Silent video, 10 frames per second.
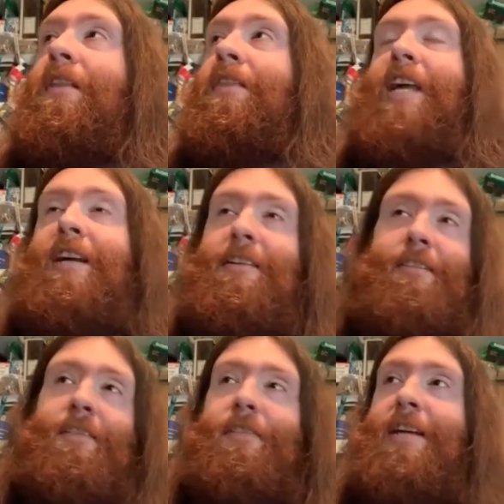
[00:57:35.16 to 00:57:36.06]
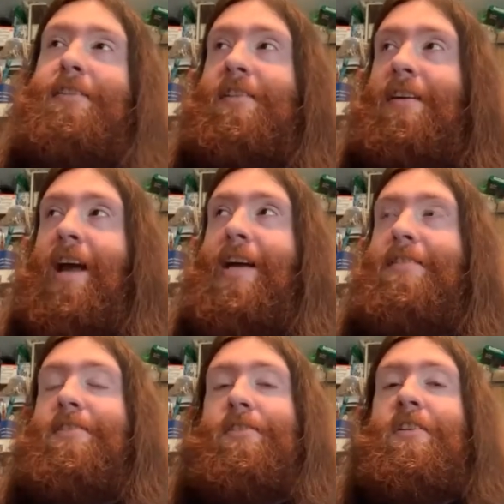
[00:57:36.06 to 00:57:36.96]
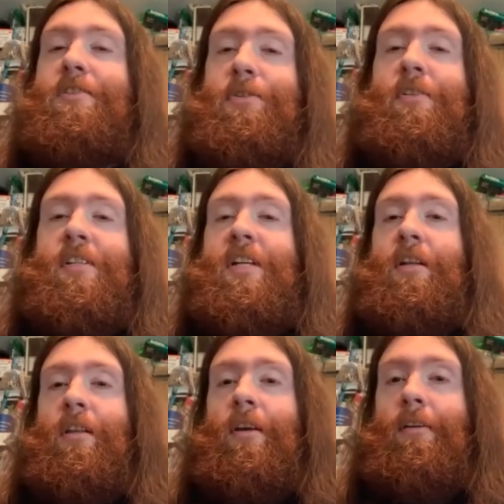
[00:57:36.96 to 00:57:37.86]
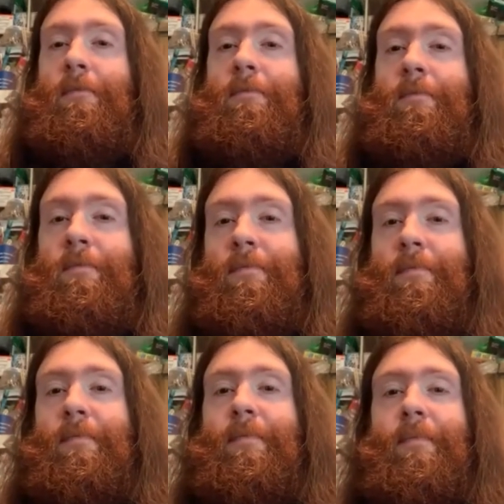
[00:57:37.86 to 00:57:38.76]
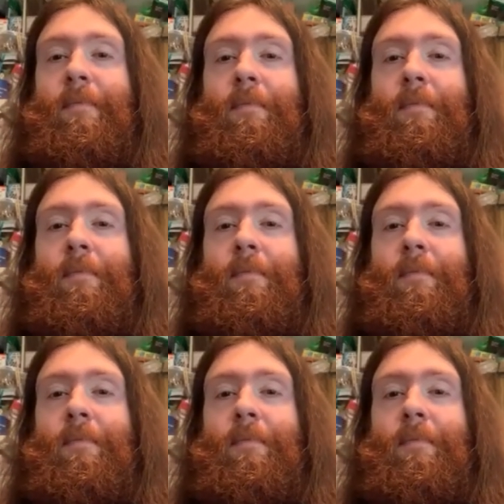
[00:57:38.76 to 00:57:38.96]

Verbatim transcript: That that's as essential as anything. Yeah,